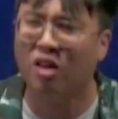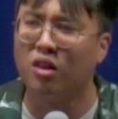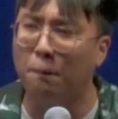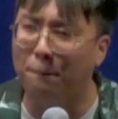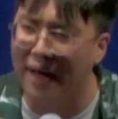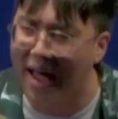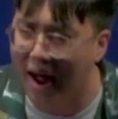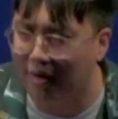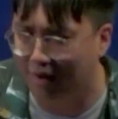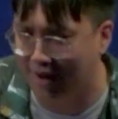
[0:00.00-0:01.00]
The
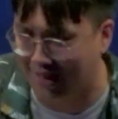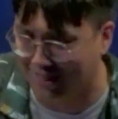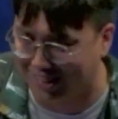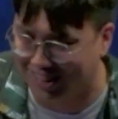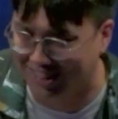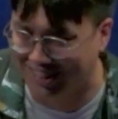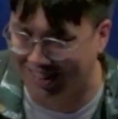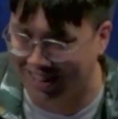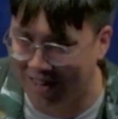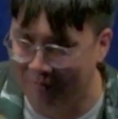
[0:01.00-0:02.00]
parents.
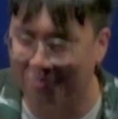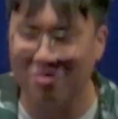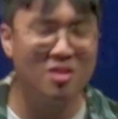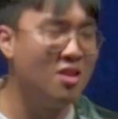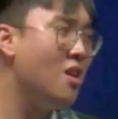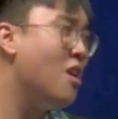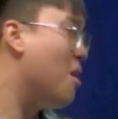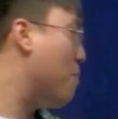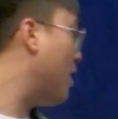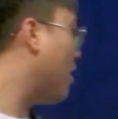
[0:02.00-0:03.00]

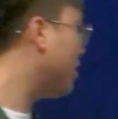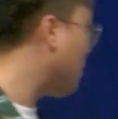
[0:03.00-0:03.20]
Because the